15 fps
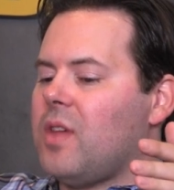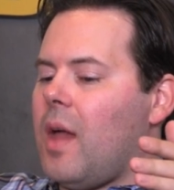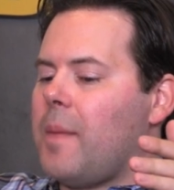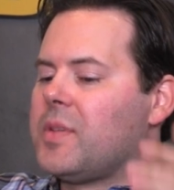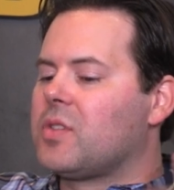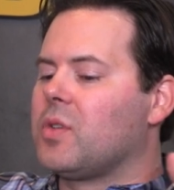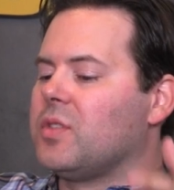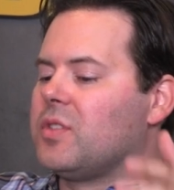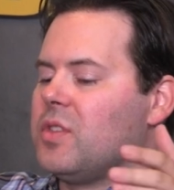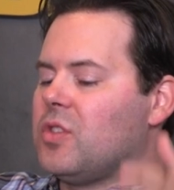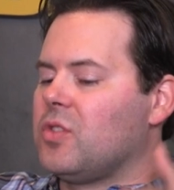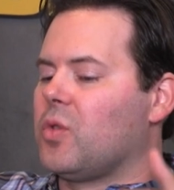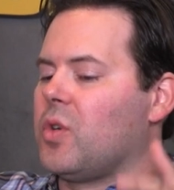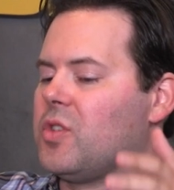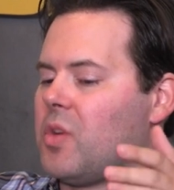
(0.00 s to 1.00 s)
episodes and
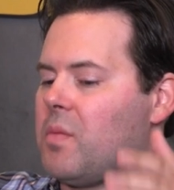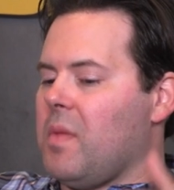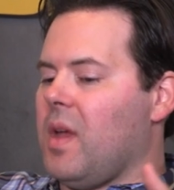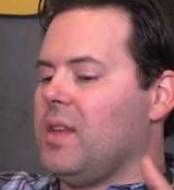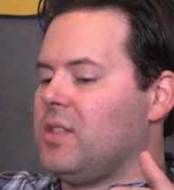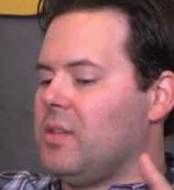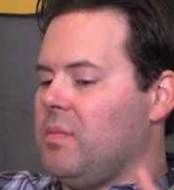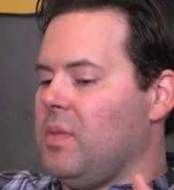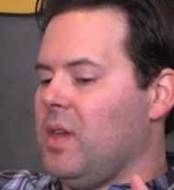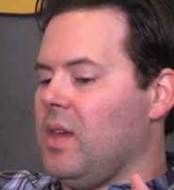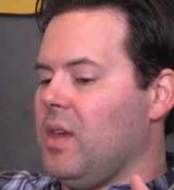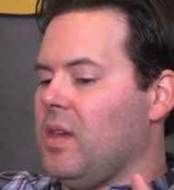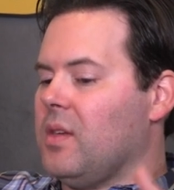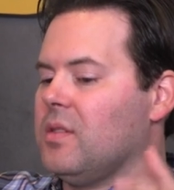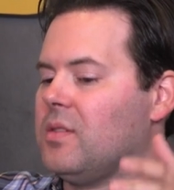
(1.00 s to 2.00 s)
these stories are made to
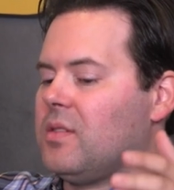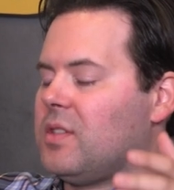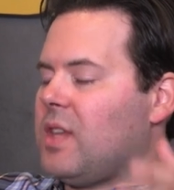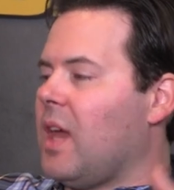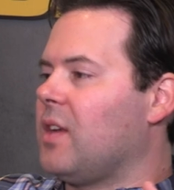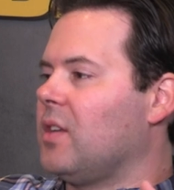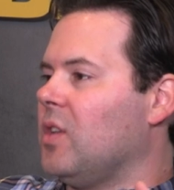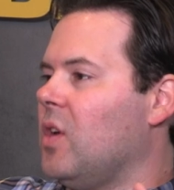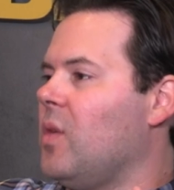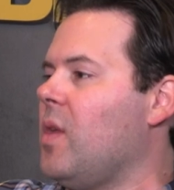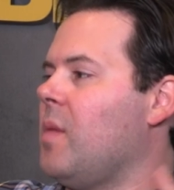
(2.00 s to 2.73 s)
be standalone.